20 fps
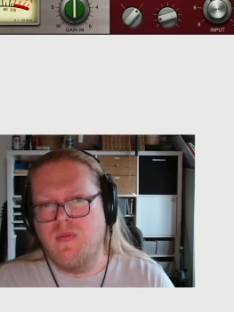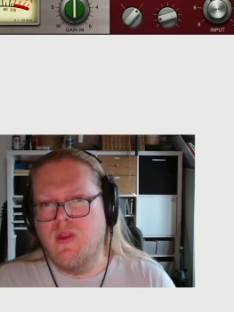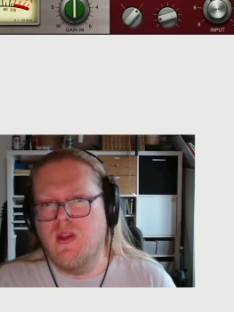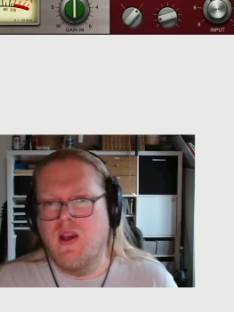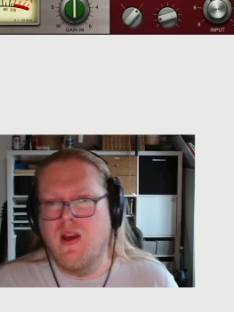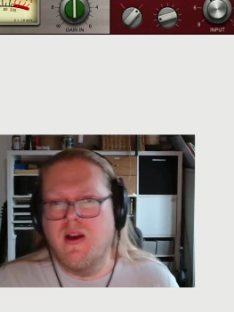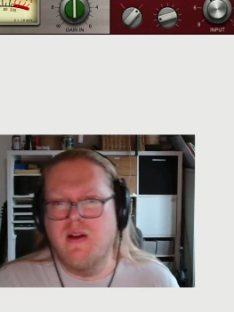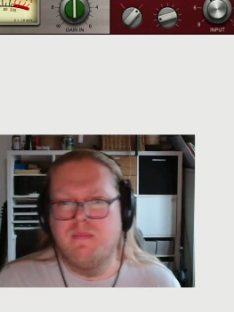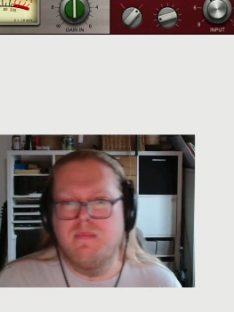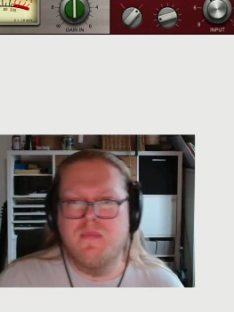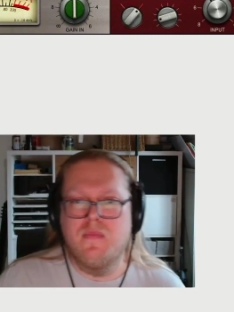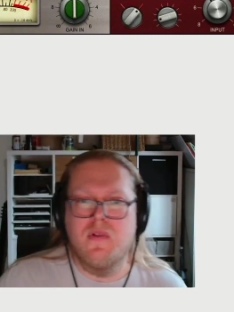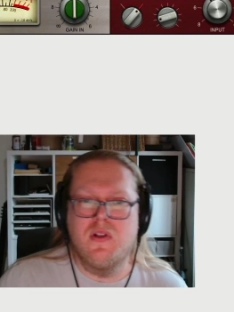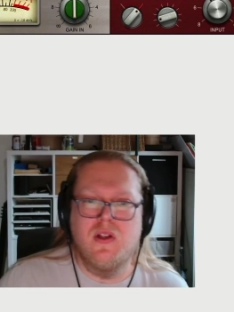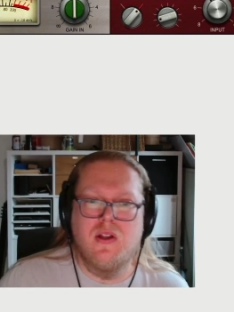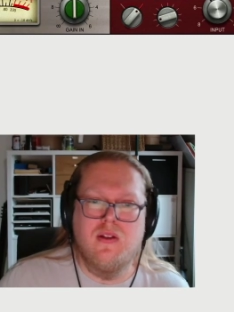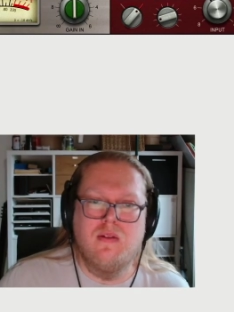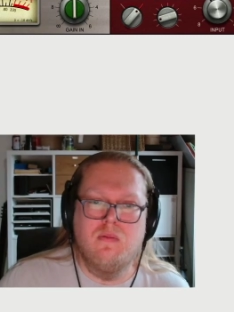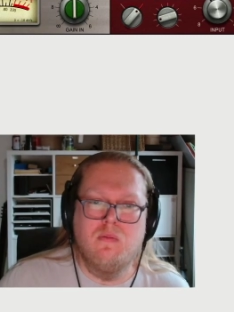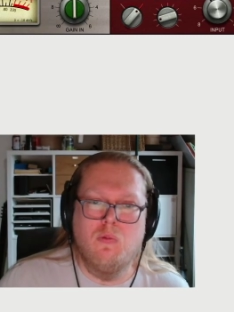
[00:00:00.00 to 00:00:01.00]

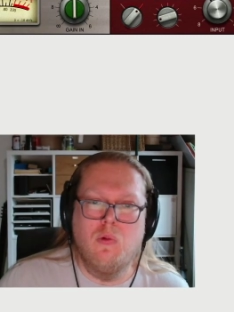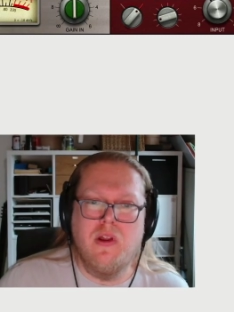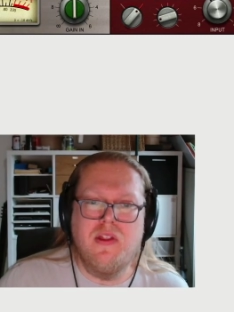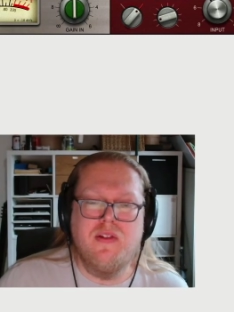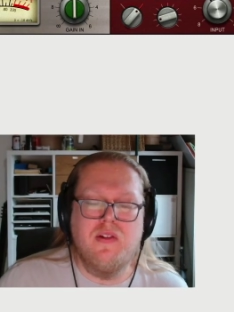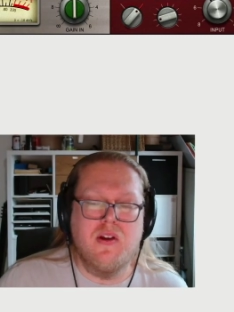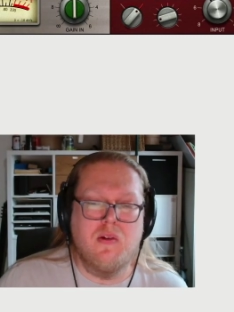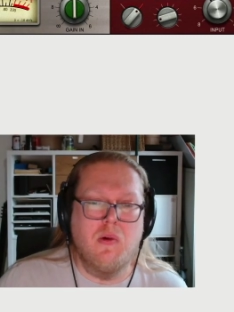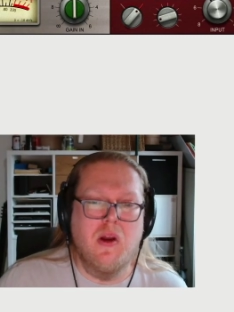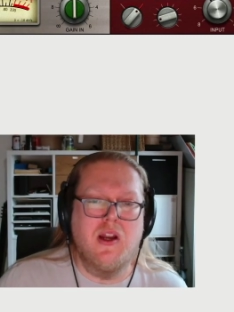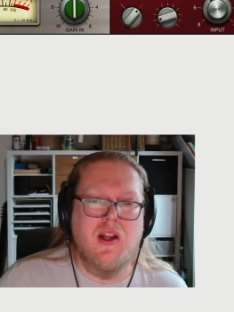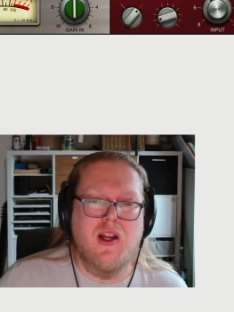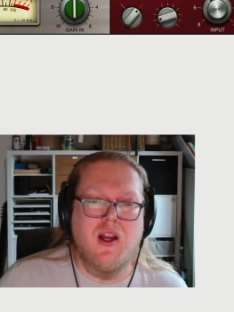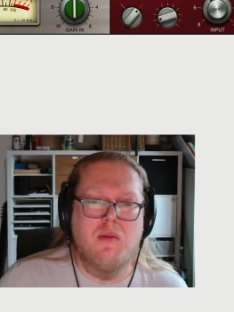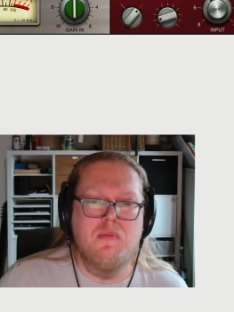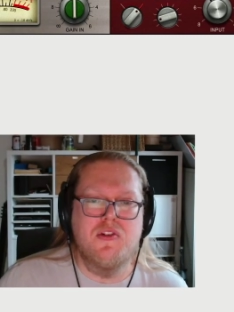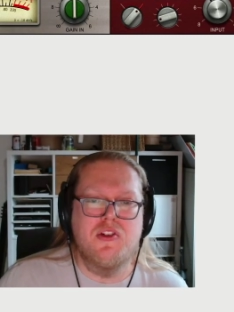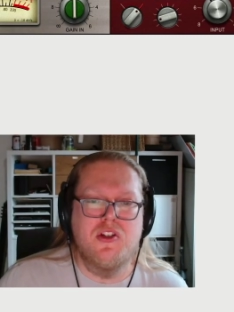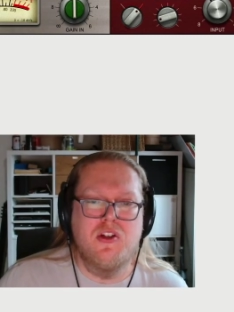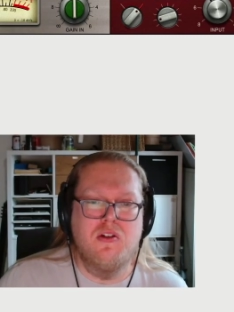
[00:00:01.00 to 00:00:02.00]
When it
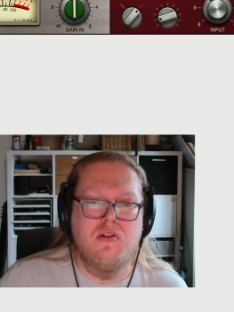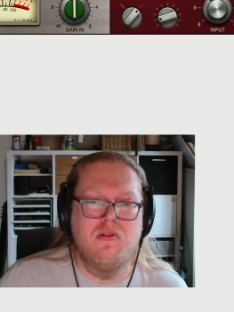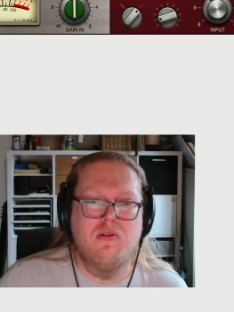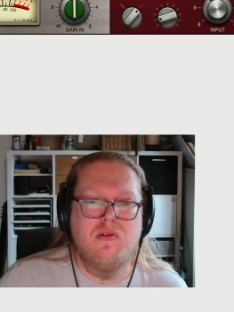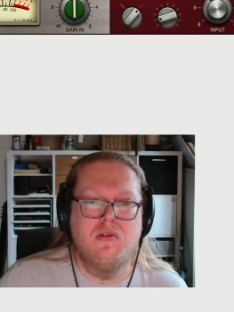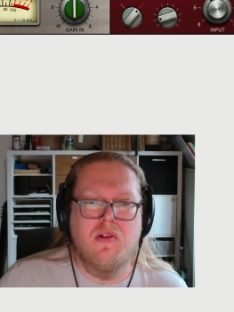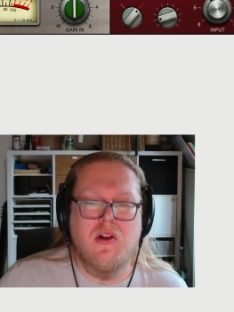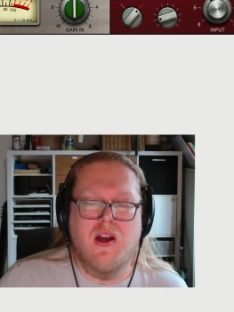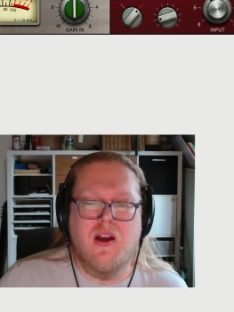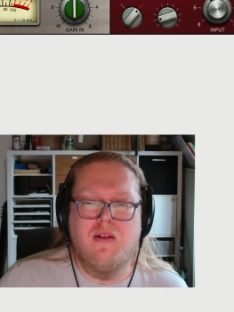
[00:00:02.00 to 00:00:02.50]
comes to